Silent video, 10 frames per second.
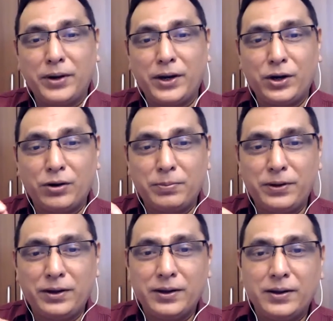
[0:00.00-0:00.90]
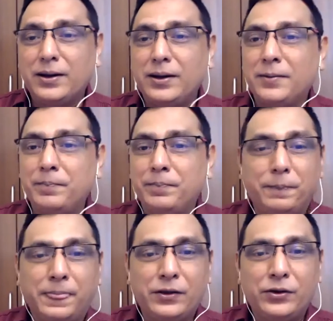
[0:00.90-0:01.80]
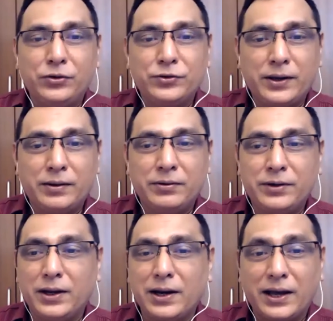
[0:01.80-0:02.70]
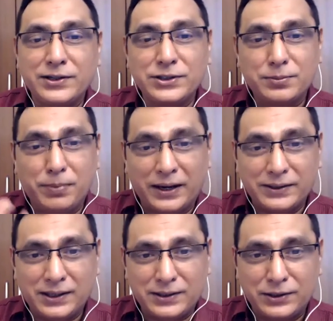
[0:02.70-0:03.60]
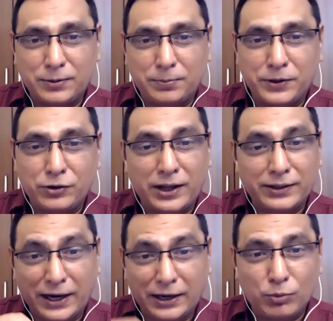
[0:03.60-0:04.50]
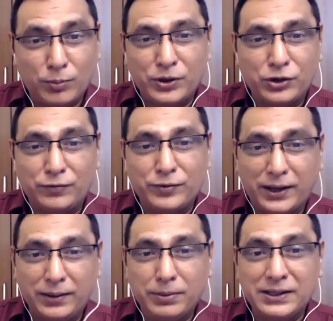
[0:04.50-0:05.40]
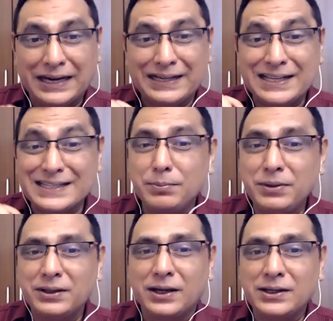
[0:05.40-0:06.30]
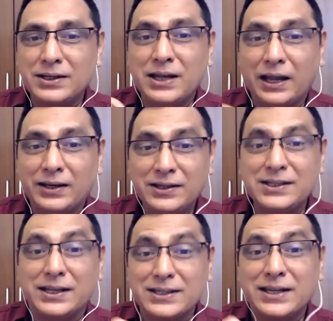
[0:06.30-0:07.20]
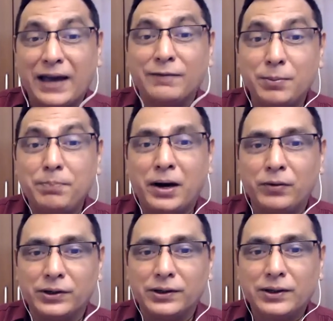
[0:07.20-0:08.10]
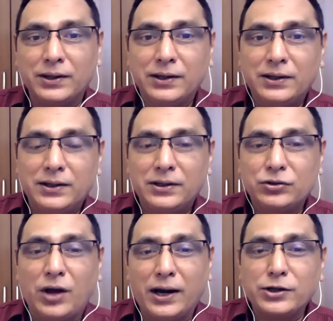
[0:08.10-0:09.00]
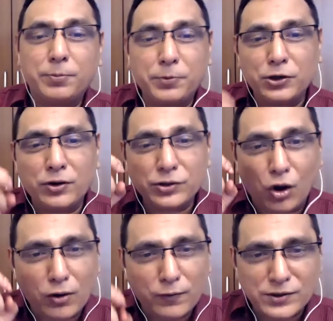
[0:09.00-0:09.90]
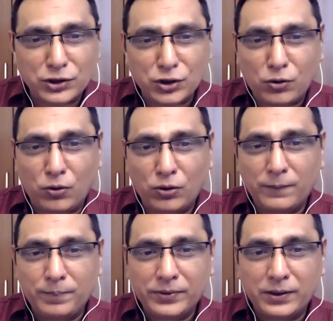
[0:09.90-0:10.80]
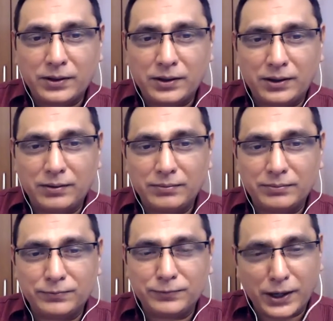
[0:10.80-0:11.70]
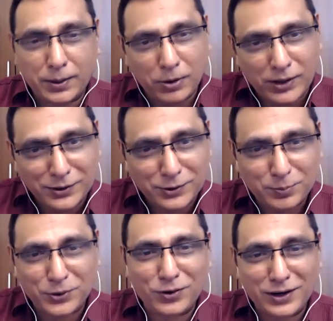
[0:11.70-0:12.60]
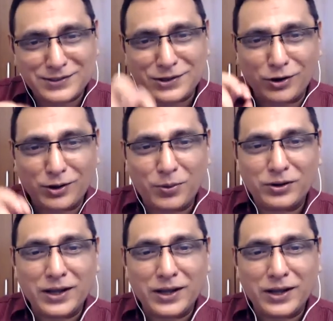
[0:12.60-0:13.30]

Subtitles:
you say, realized by that entrepreneur at that moment of time, but that doesn't mean that he doesn't have the power. Entrepreneur is always at the core. Forget about entrepreneur, let's talk about